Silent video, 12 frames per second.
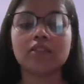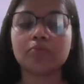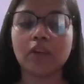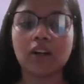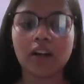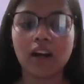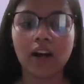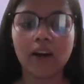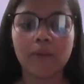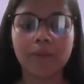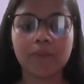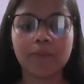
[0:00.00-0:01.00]
per hour.
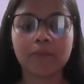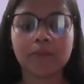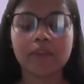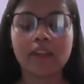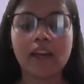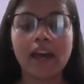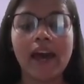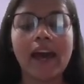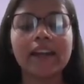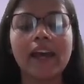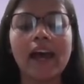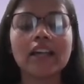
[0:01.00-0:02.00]

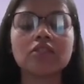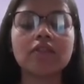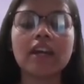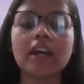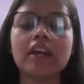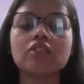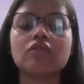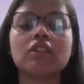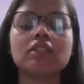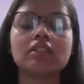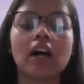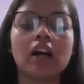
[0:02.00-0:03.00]
And as we age, we
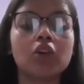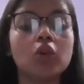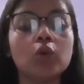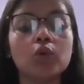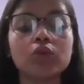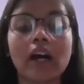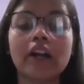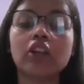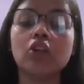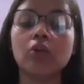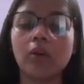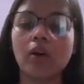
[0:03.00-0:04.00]
start to lose our
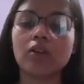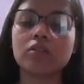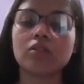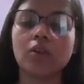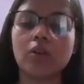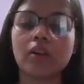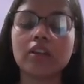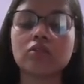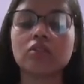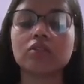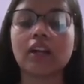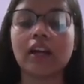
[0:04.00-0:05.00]
neurons. Okay,
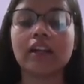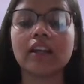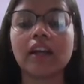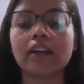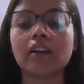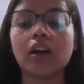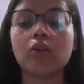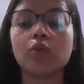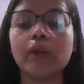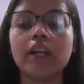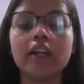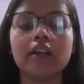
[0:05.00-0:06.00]
so starting at around
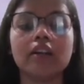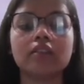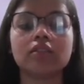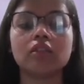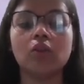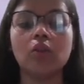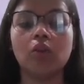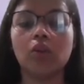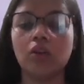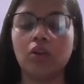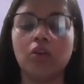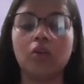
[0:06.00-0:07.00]
20 years in
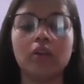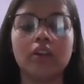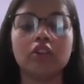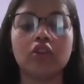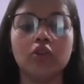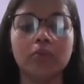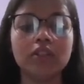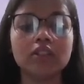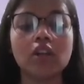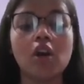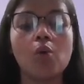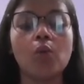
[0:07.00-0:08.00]
old in humans,
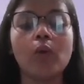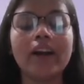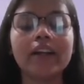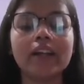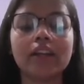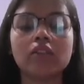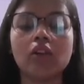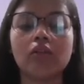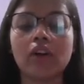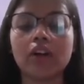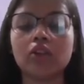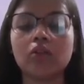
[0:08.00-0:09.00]
1/10
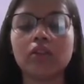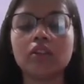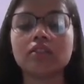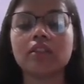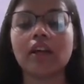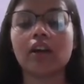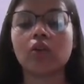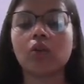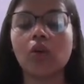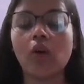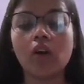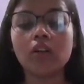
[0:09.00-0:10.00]
of our neurons, they are
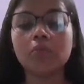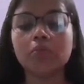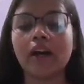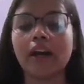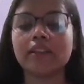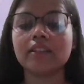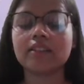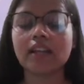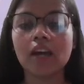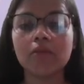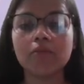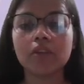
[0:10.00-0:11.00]
gone by the
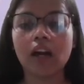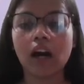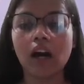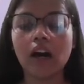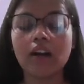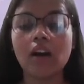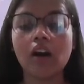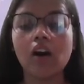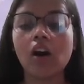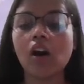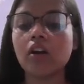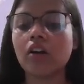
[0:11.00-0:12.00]
time we are
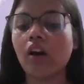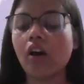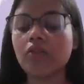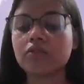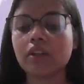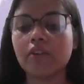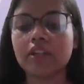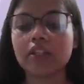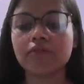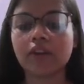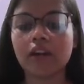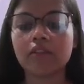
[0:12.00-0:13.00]
of
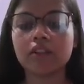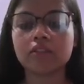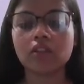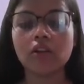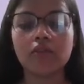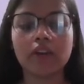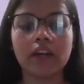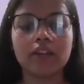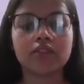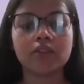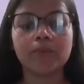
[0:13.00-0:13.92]
75 years of age.